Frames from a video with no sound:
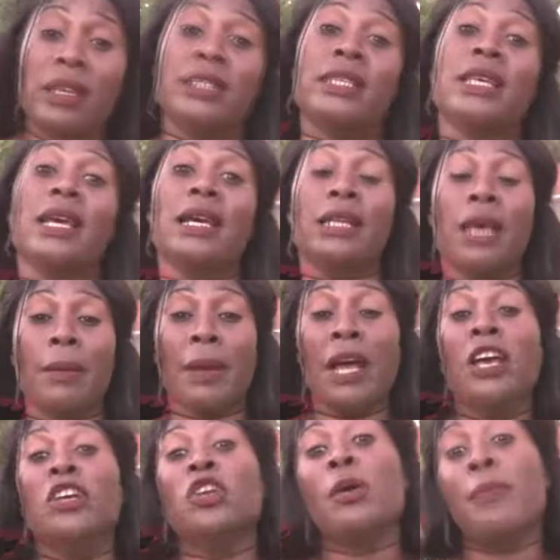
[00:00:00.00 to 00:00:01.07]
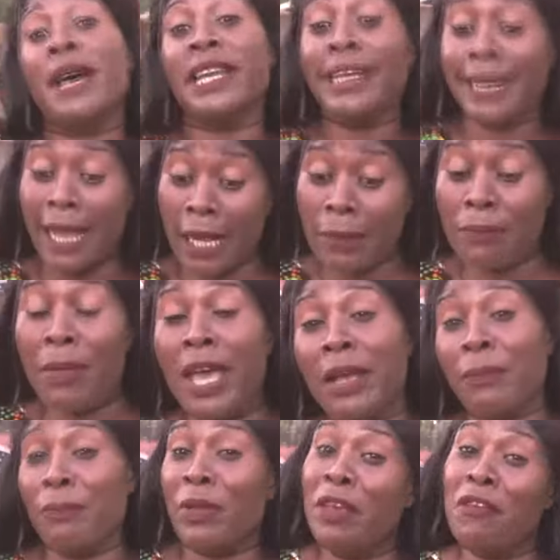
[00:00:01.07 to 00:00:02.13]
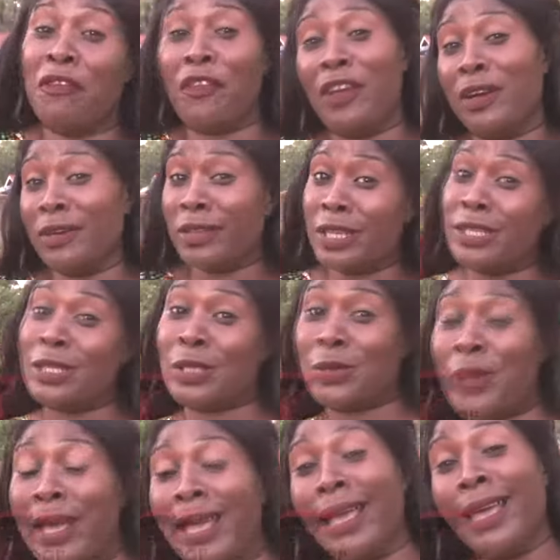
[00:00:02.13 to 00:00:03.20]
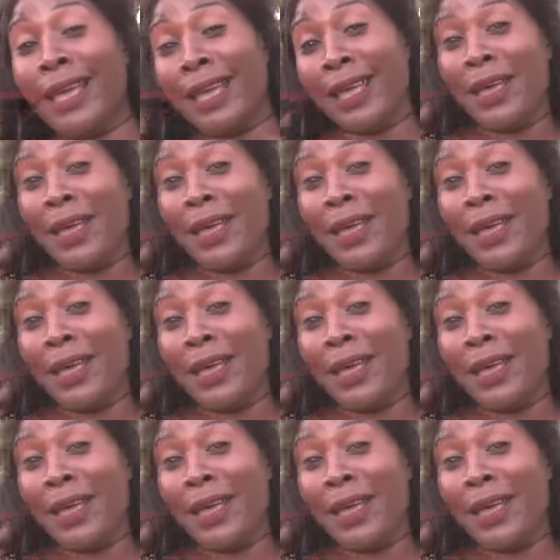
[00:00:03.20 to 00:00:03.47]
It's the Adama. Nobody can make me feel this way.